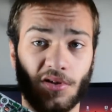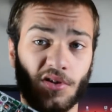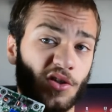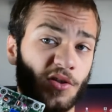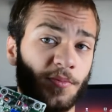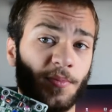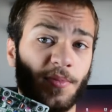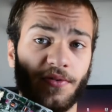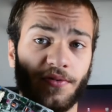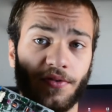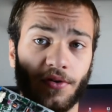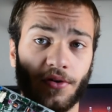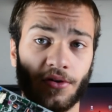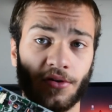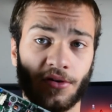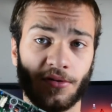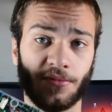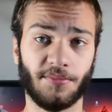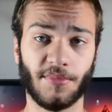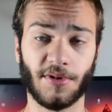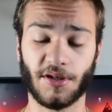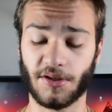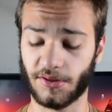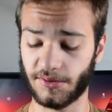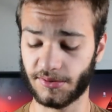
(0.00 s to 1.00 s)
could be for,
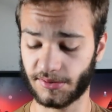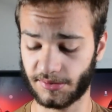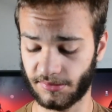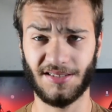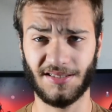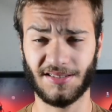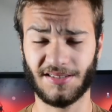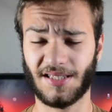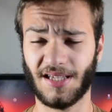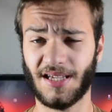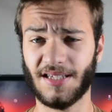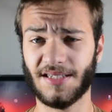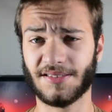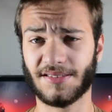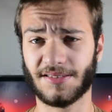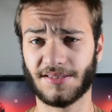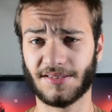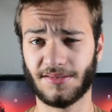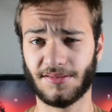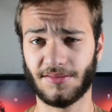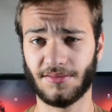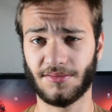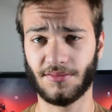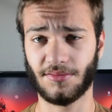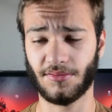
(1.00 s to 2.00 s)
because it
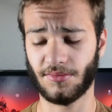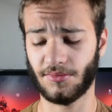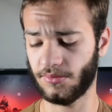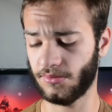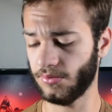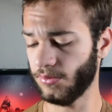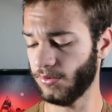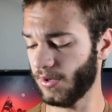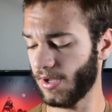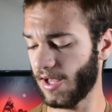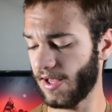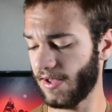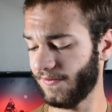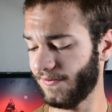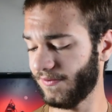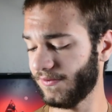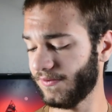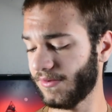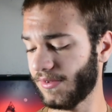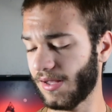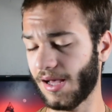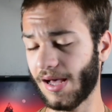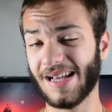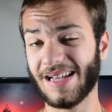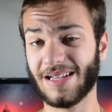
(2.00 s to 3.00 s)
has to
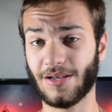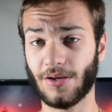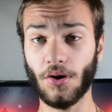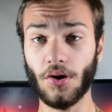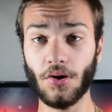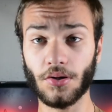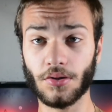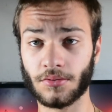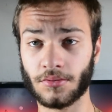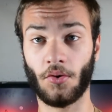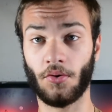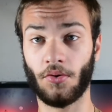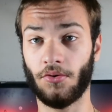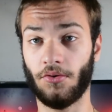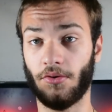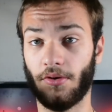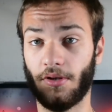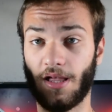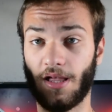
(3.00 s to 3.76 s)
have a goal, or